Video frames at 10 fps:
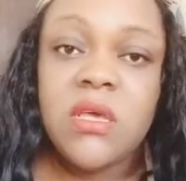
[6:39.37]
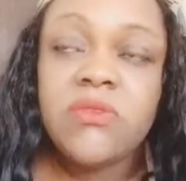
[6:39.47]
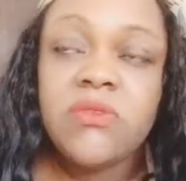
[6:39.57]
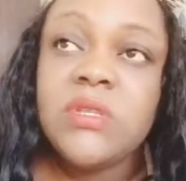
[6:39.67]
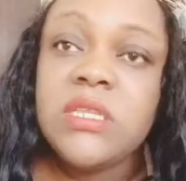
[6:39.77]

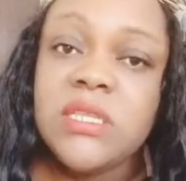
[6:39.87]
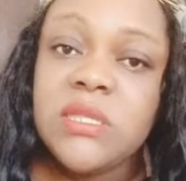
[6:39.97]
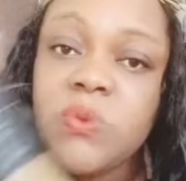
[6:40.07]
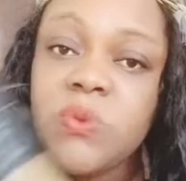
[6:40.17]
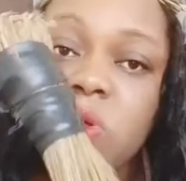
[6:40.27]
So
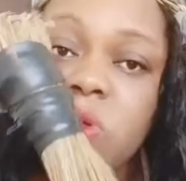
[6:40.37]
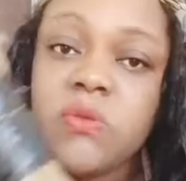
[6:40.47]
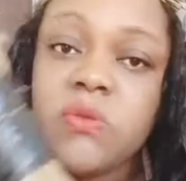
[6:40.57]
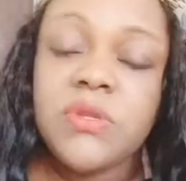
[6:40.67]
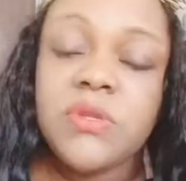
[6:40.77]
this will also
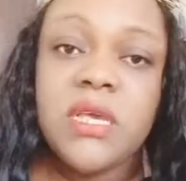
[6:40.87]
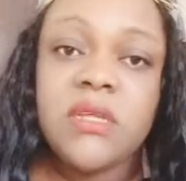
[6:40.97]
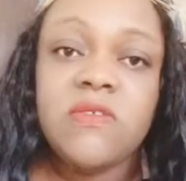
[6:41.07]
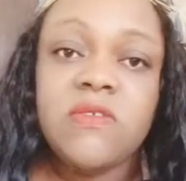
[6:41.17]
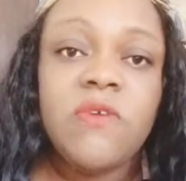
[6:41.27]

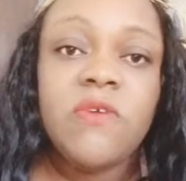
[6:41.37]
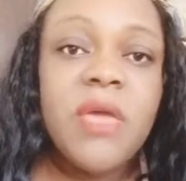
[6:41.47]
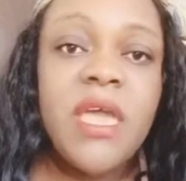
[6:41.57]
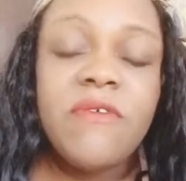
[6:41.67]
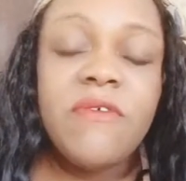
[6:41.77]
protect you from
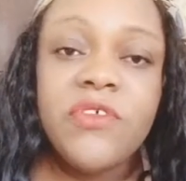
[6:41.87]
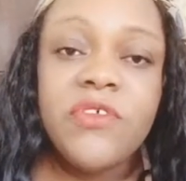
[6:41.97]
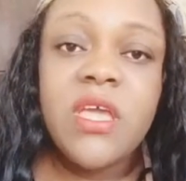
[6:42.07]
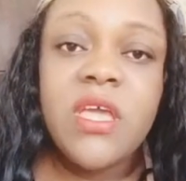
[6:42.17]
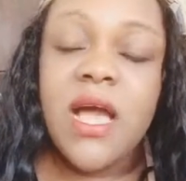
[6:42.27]
every
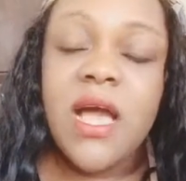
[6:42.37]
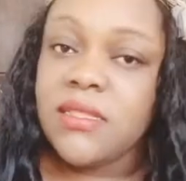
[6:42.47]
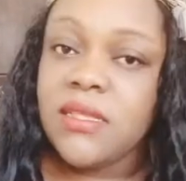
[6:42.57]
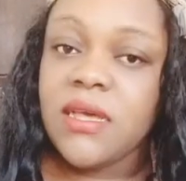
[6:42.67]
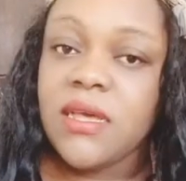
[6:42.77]

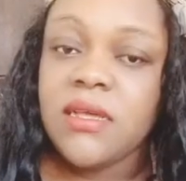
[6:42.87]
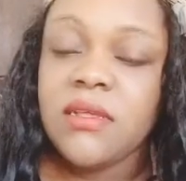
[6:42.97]
attack